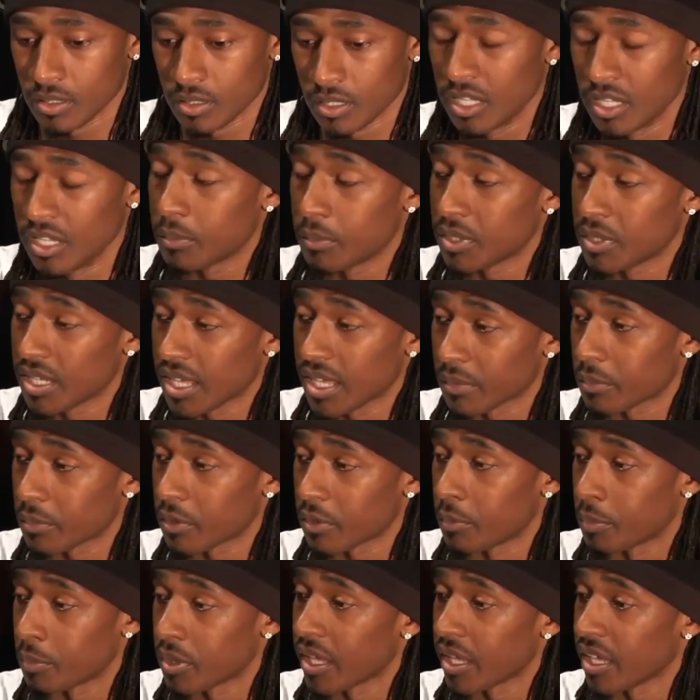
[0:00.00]
Eliminate
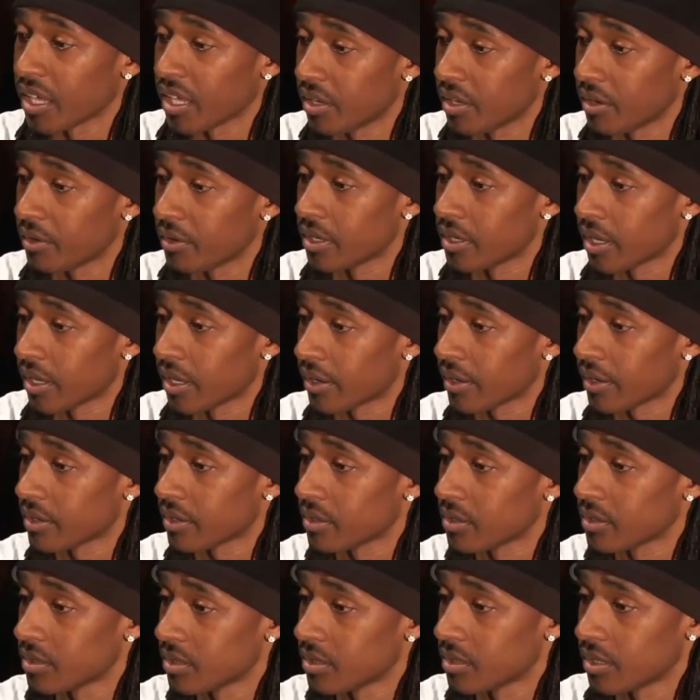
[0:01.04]
a play here and
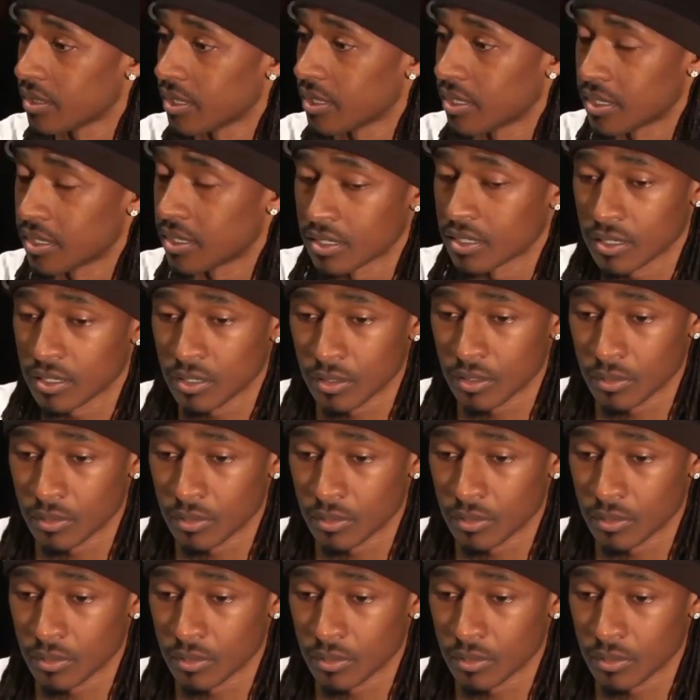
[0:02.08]
there, and